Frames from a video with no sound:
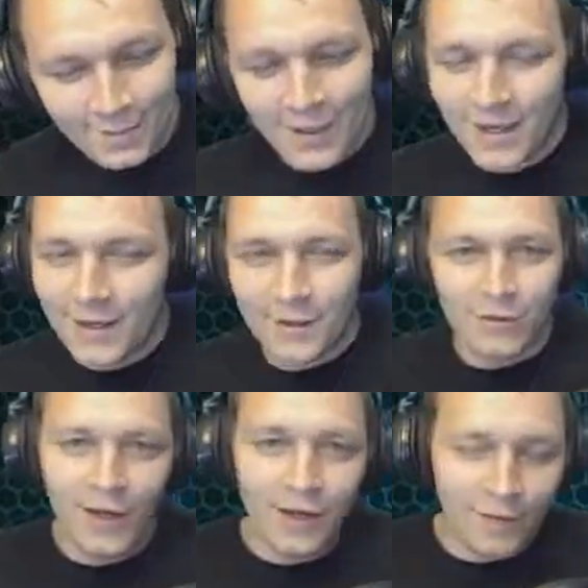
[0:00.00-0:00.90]
But it is
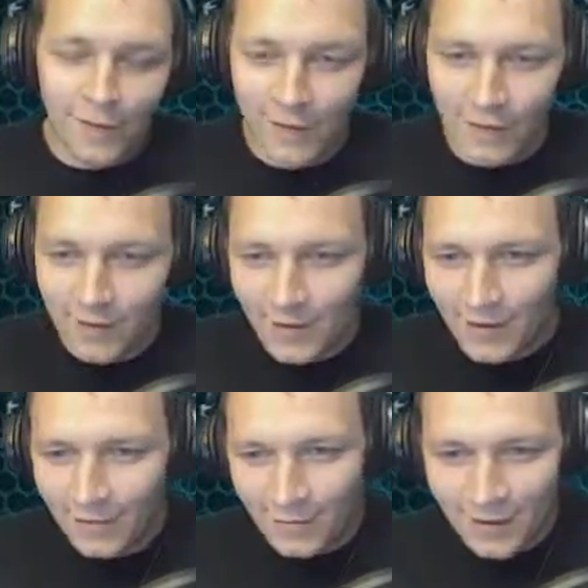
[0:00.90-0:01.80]
really fun
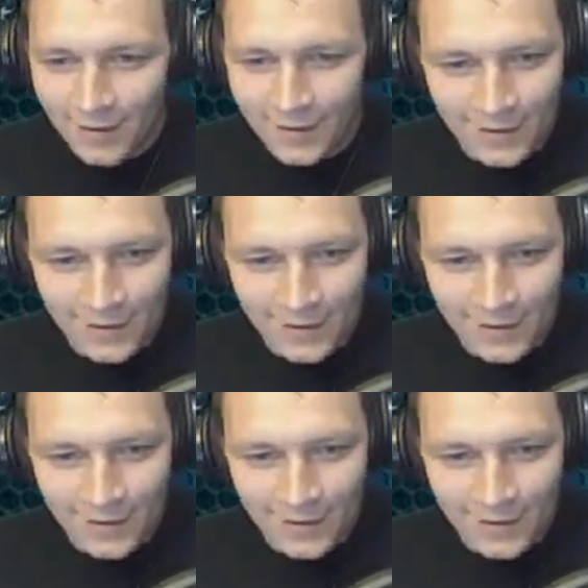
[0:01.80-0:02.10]
as well.